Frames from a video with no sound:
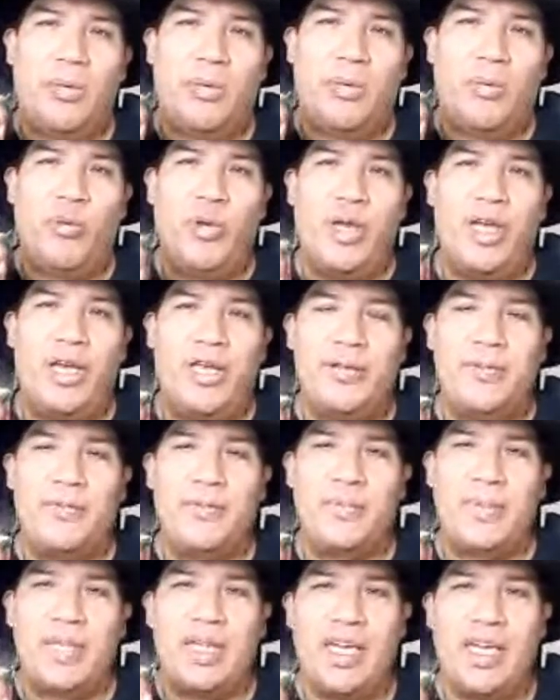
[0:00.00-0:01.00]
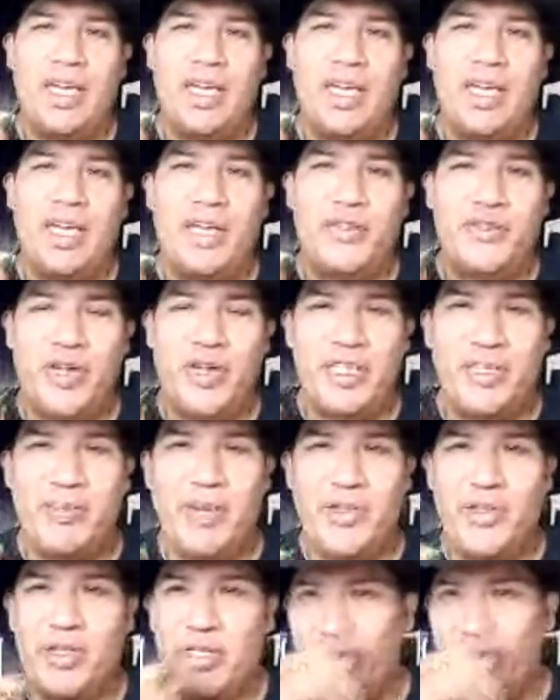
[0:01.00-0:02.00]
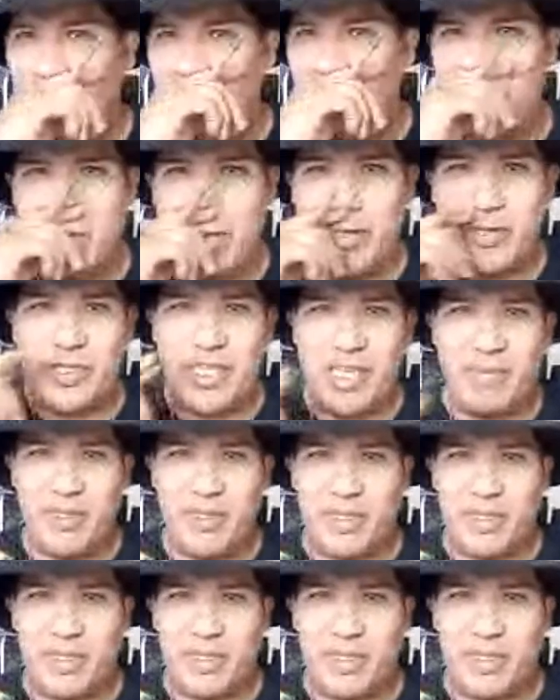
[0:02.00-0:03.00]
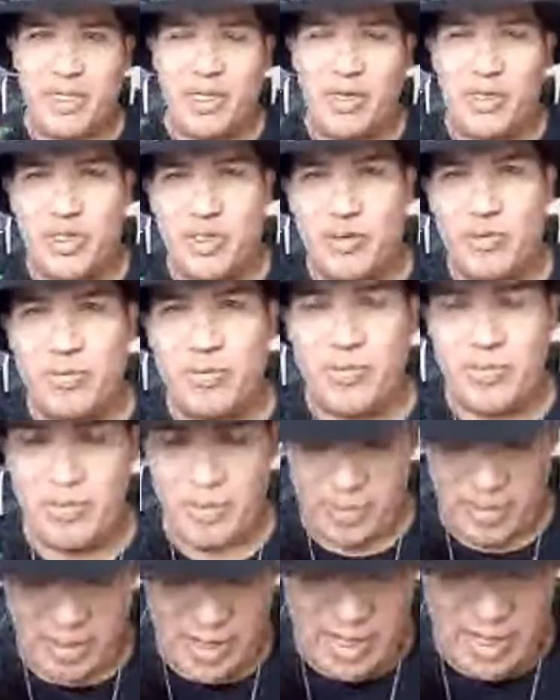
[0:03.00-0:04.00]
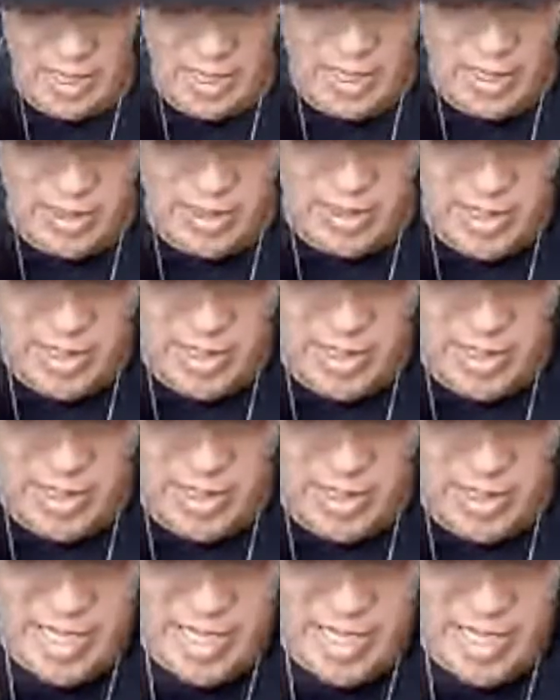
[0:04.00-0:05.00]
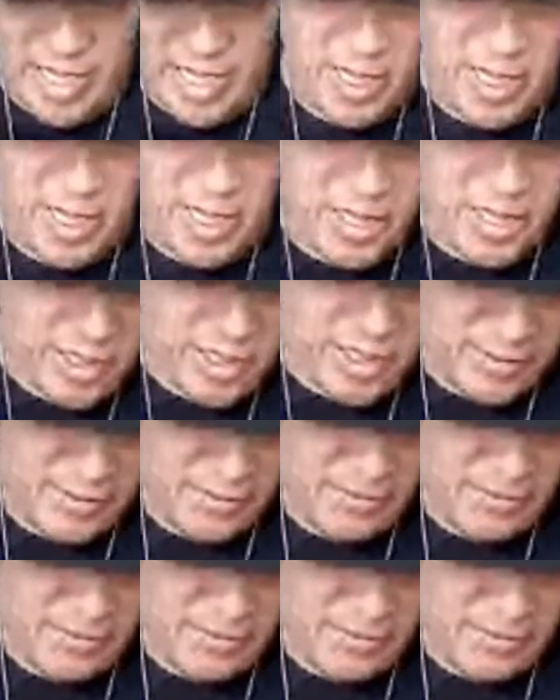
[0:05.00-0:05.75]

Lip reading: When I talked about this on one of the other segments also. This is the next question.